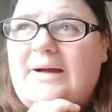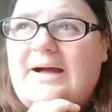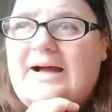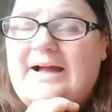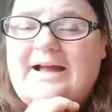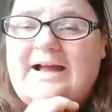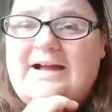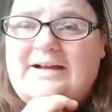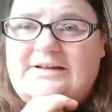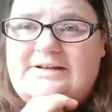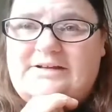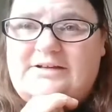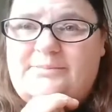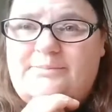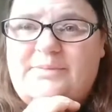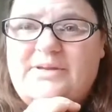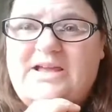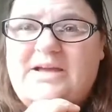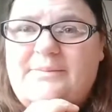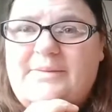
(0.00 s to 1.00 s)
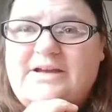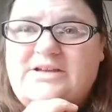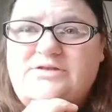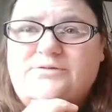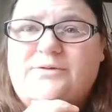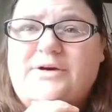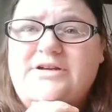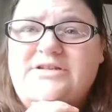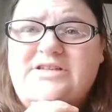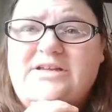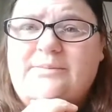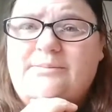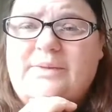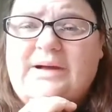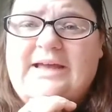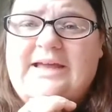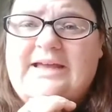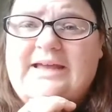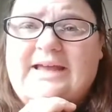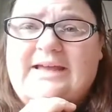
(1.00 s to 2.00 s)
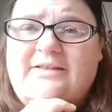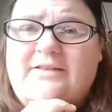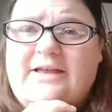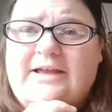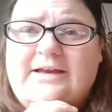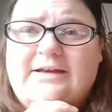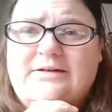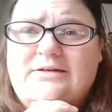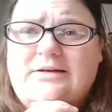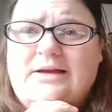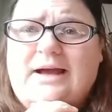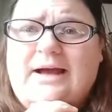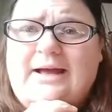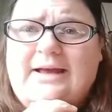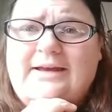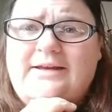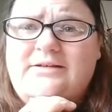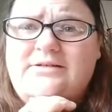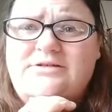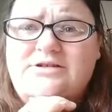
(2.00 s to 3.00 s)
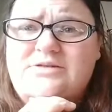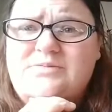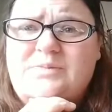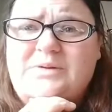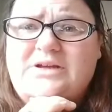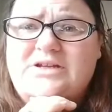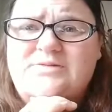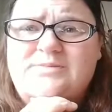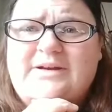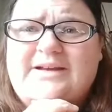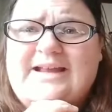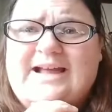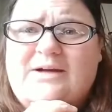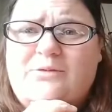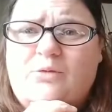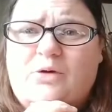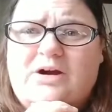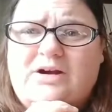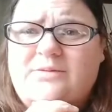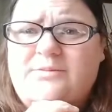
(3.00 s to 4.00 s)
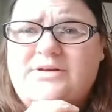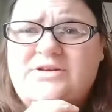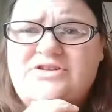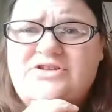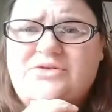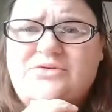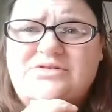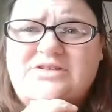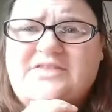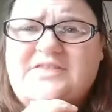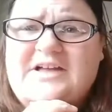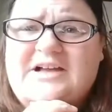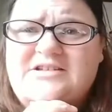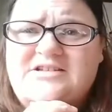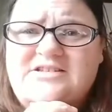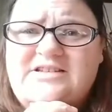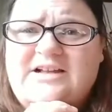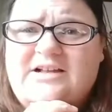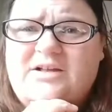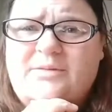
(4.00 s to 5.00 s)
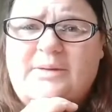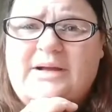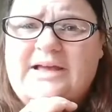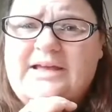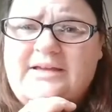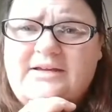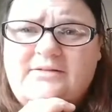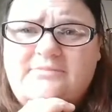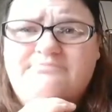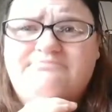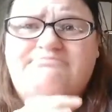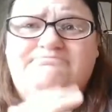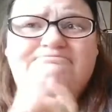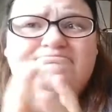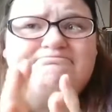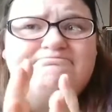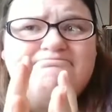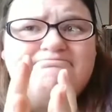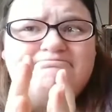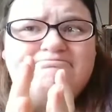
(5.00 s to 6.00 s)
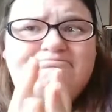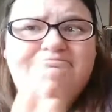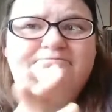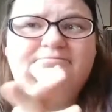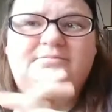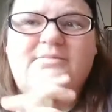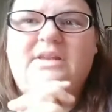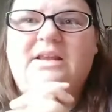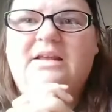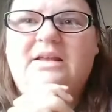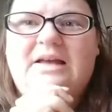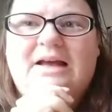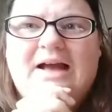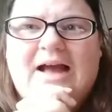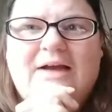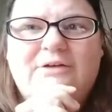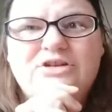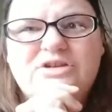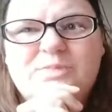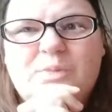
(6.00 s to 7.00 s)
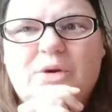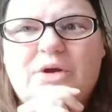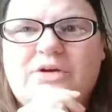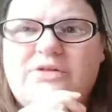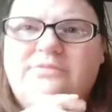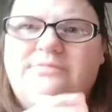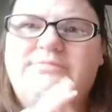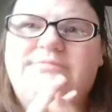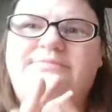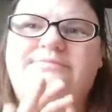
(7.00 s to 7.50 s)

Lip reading: got a BMX racing bike at like 9 just because my dad wanted me to. It was a $1,000 bike. I was spoiled.